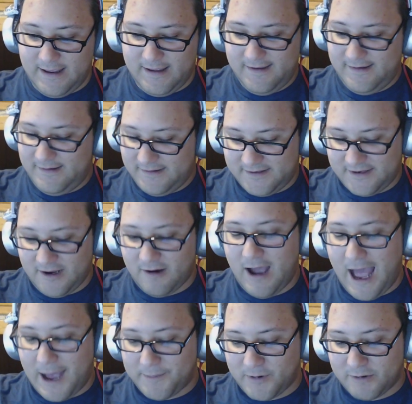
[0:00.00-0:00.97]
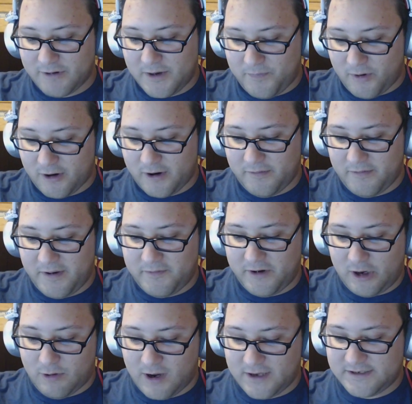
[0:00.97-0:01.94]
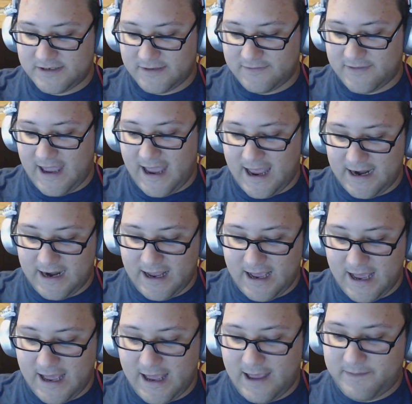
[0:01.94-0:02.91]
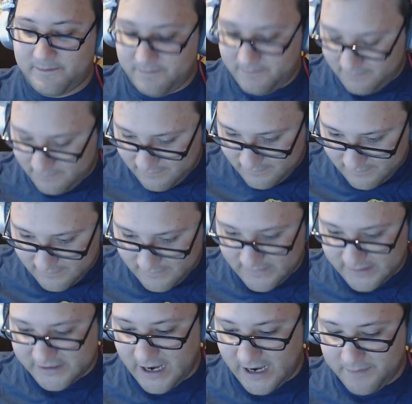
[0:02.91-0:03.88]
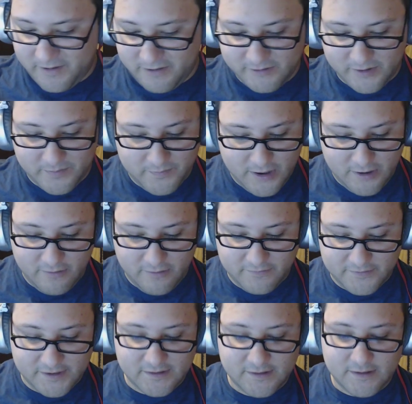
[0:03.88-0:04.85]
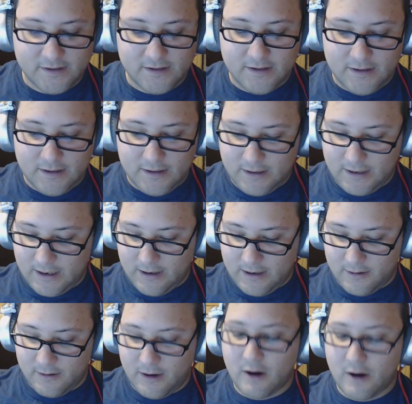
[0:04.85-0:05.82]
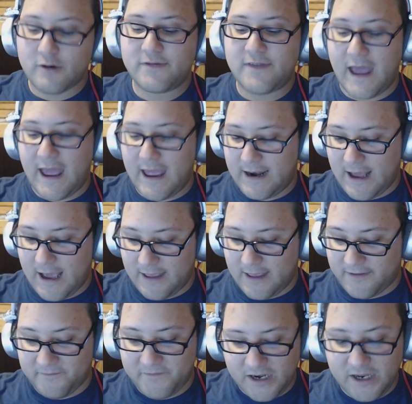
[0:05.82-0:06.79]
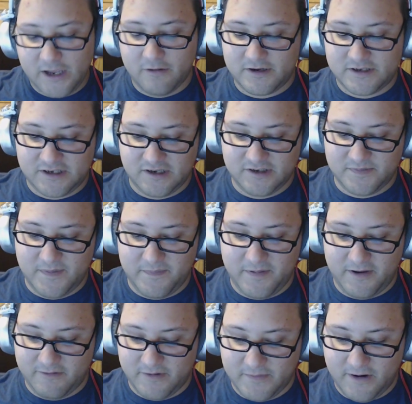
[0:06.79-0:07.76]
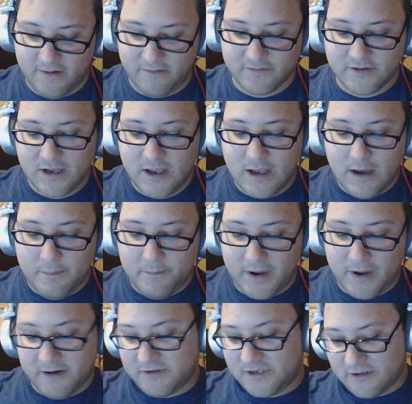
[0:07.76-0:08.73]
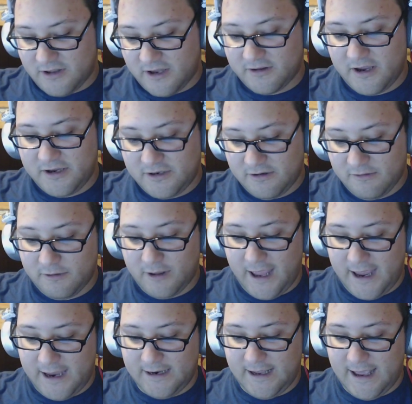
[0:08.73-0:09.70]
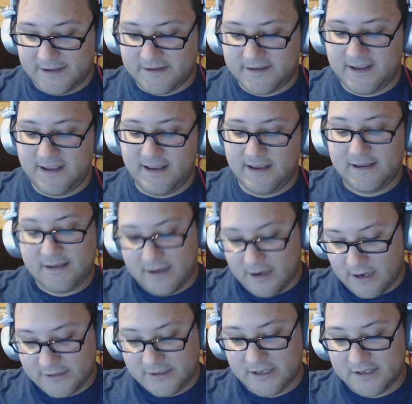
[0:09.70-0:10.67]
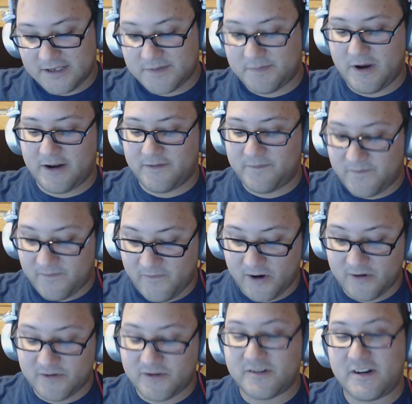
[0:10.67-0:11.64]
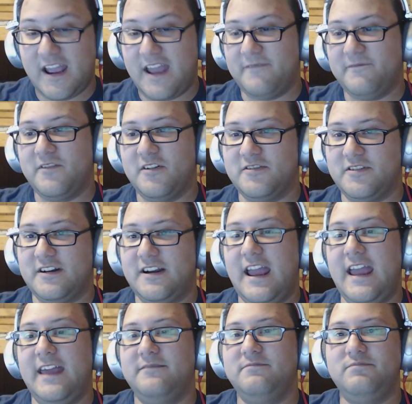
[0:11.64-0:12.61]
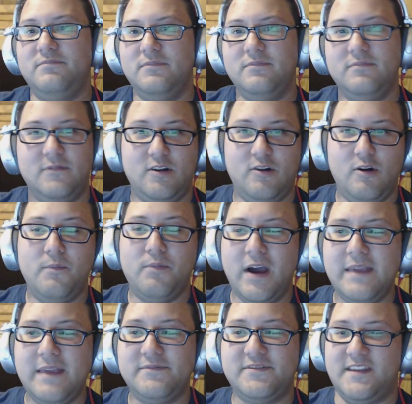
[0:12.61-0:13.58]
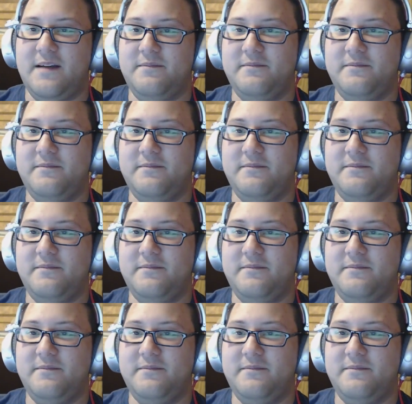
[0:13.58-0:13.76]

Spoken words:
So Apple reportedly requested that this guy be removed, or that the video, be removed, but it was clearly too late as the content spread further and further. And who blames them?